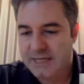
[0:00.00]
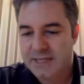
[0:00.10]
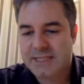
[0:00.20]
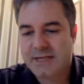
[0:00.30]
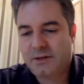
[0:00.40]

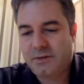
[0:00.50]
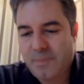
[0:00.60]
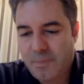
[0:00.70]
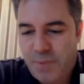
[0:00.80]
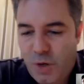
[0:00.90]

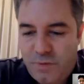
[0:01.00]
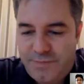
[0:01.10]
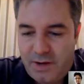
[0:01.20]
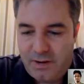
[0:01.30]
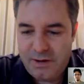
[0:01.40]
So
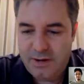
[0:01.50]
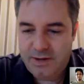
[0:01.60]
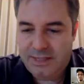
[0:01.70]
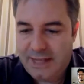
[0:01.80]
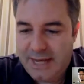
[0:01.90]
both are
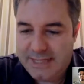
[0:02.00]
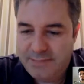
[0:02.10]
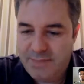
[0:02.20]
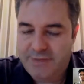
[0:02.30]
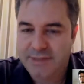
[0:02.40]
class
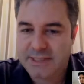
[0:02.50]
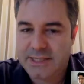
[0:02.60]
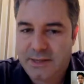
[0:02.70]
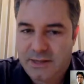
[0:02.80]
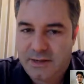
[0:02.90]

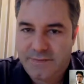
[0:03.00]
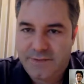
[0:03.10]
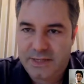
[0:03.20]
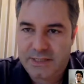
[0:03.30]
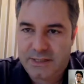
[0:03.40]
methods of
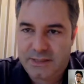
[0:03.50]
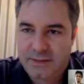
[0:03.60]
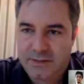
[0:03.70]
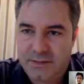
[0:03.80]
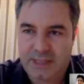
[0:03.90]

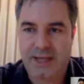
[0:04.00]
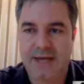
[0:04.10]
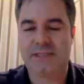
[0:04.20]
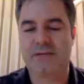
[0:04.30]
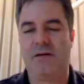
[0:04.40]
the
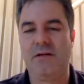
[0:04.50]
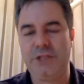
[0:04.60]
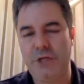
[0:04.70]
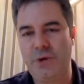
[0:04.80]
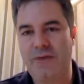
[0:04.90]
class
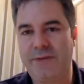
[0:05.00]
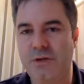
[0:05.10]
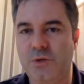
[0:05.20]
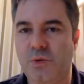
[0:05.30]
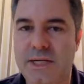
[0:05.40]
called
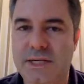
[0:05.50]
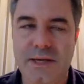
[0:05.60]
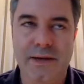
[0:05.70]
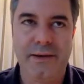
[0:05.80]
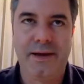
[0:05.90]
UIView. One is
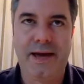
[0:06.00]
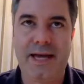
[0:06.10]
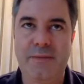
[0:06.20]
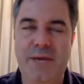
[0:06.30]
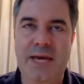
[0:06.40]

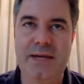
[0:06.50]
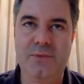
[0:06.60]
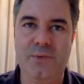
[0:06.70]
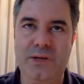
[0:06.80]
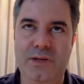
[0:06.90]
animate
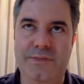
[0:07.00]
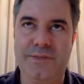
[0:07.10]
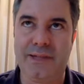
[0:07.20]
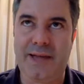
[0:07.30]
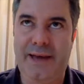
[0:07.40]
with
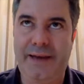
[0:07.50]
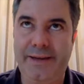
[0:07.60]
delay,